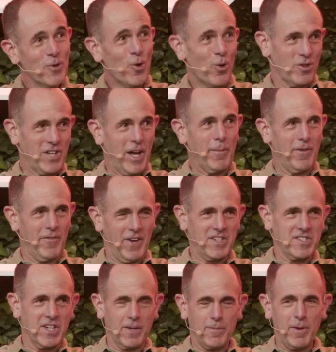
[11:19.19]
or stop
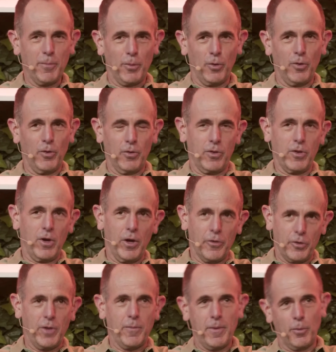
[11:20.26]
investing in people
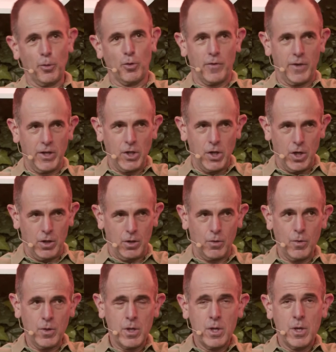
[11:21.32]
other than people you already know,